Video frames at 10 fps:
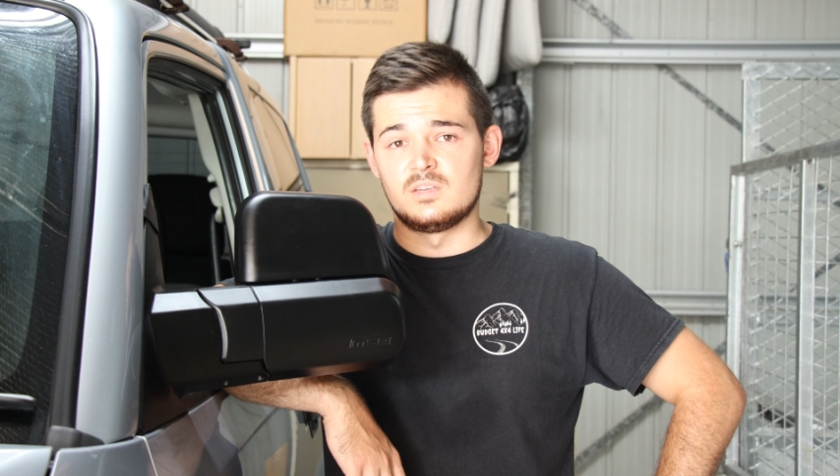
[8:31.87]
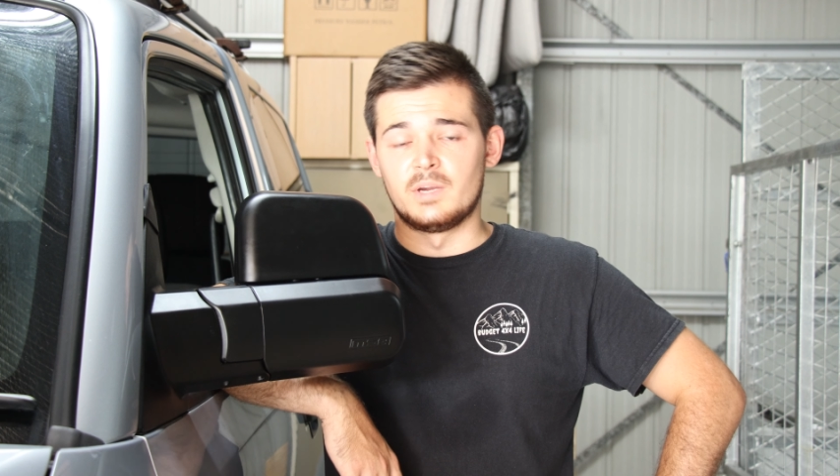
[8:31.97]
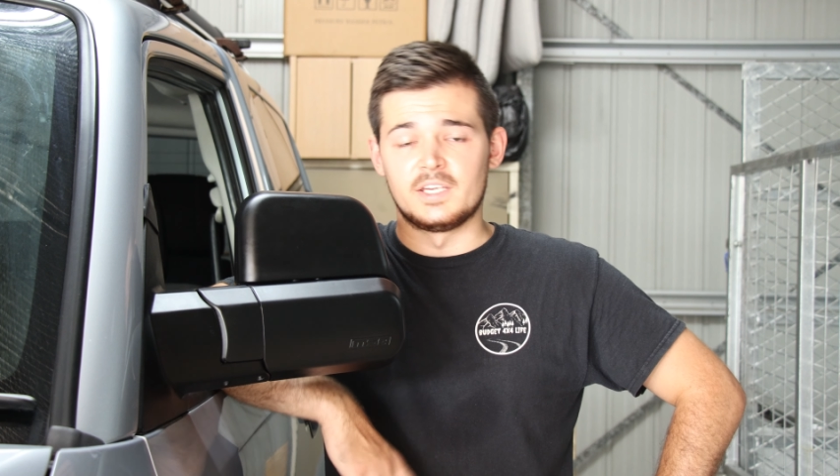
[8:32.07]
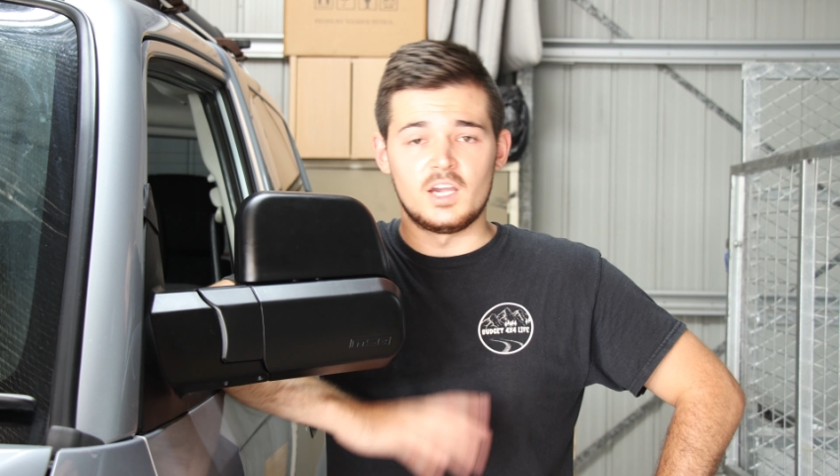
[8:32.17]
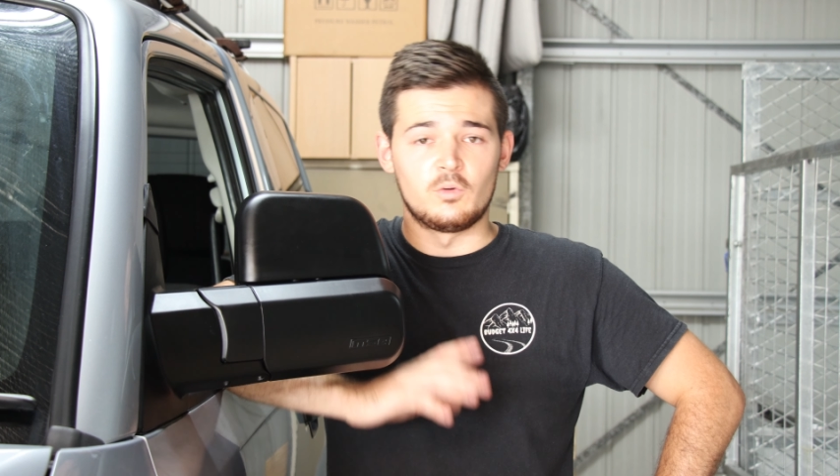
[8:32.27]

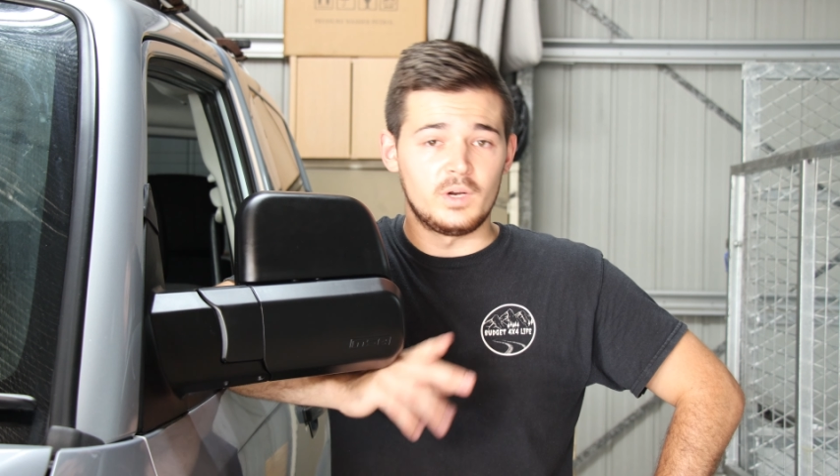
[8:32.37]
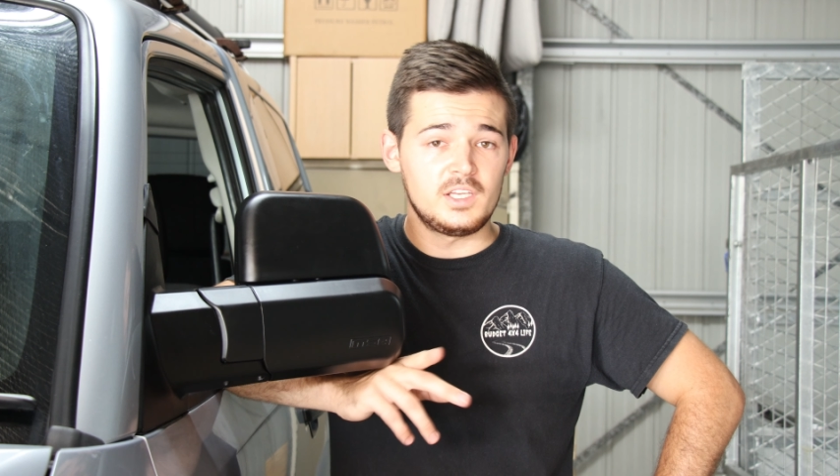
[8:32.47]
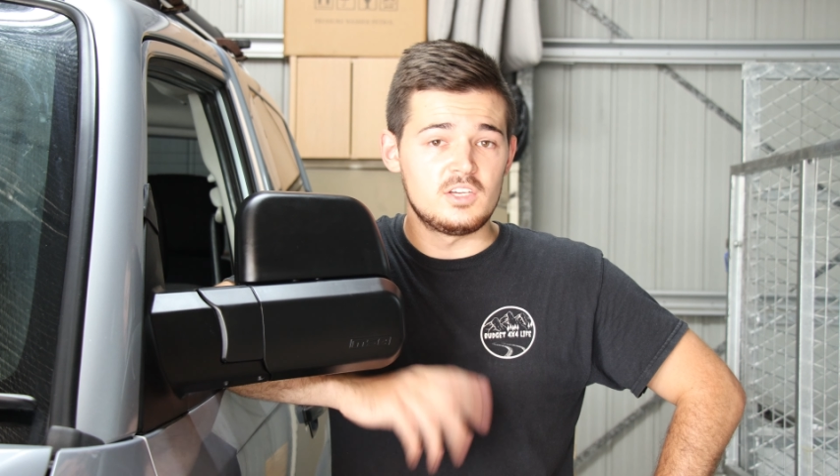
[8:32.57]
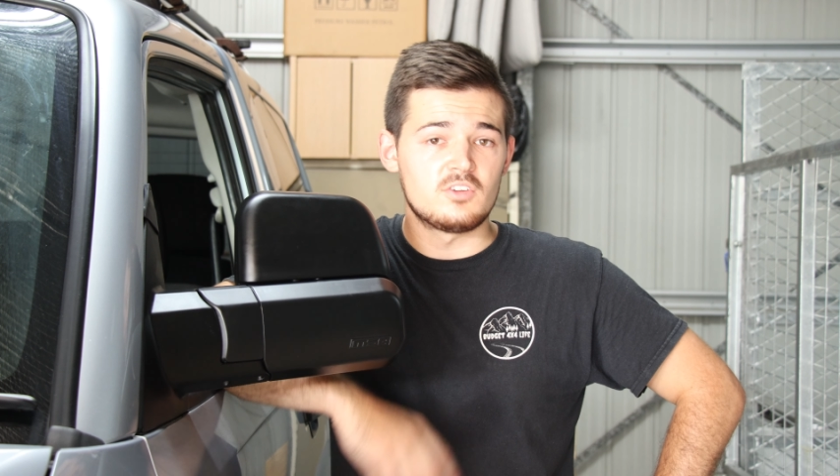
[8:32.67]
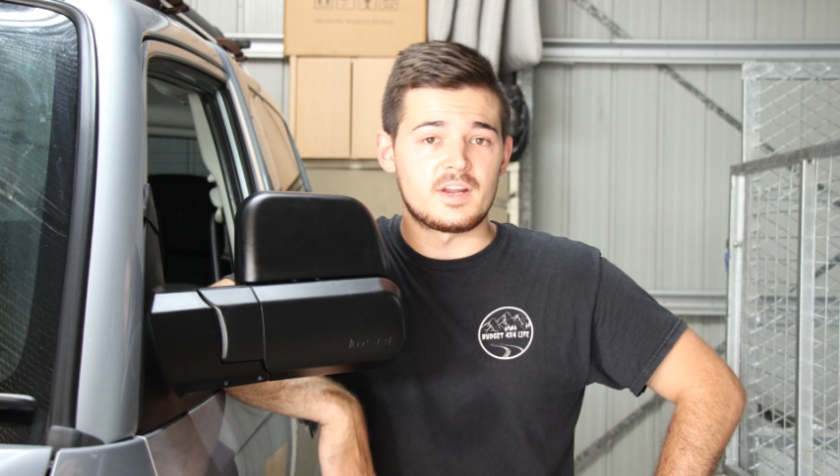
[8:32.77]
But yeah, what do
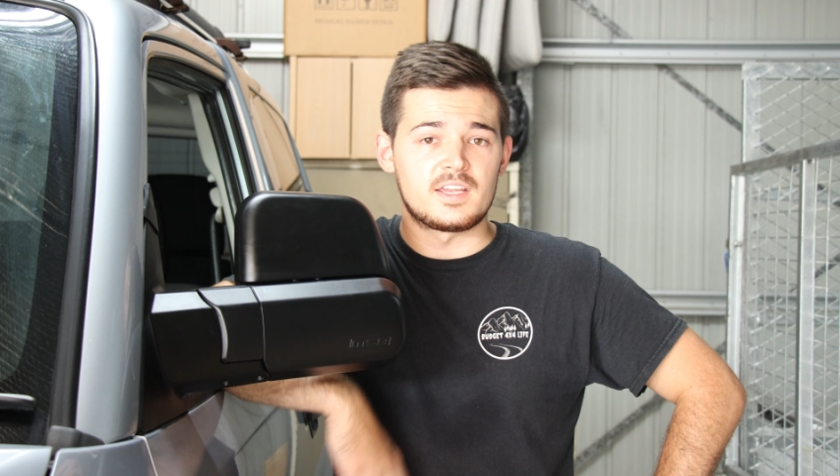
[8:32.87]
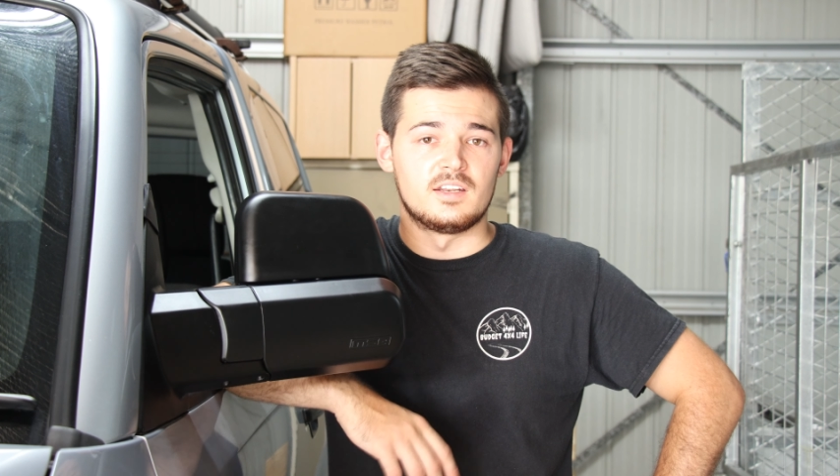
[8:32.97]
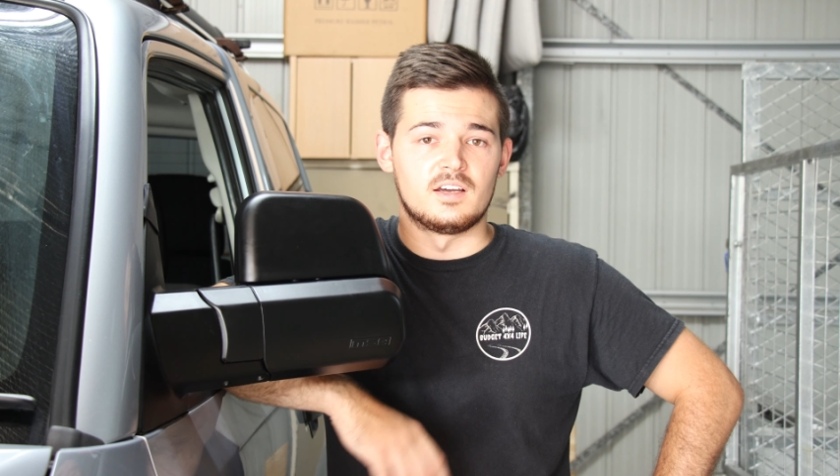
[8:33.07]
you reckon?